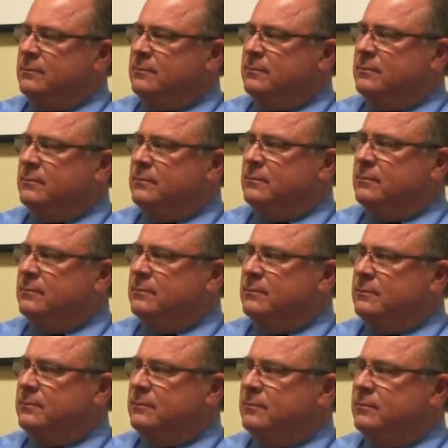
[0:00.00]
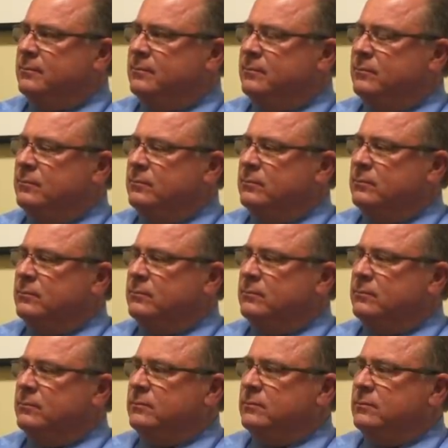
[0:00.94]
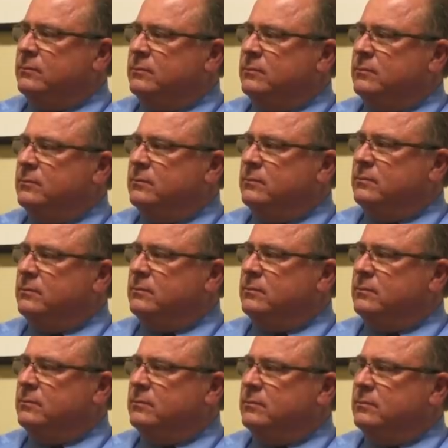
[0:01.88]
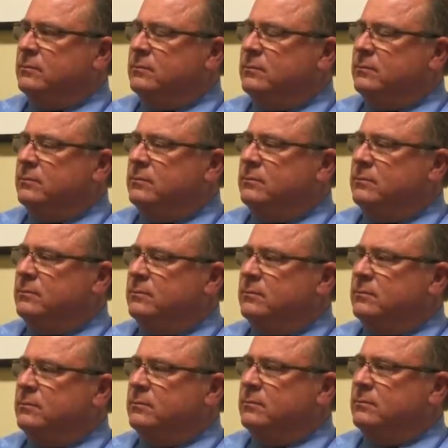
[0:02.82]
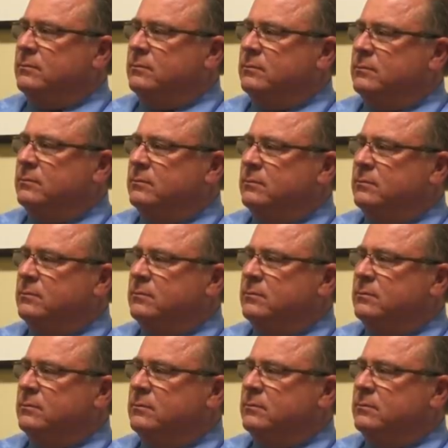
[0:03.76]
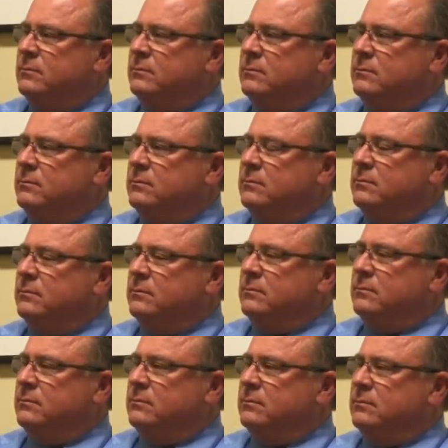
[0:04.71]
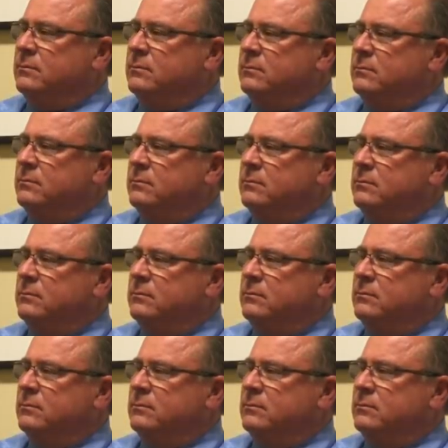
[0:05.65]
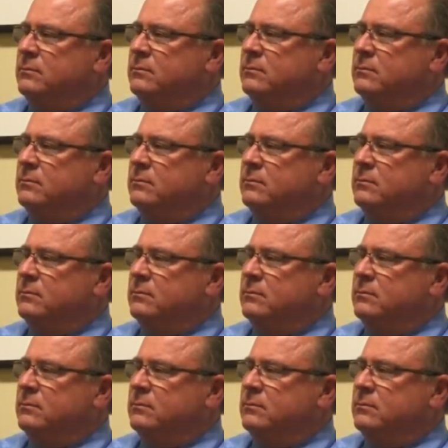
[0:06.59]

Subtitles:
This person isn't speaking.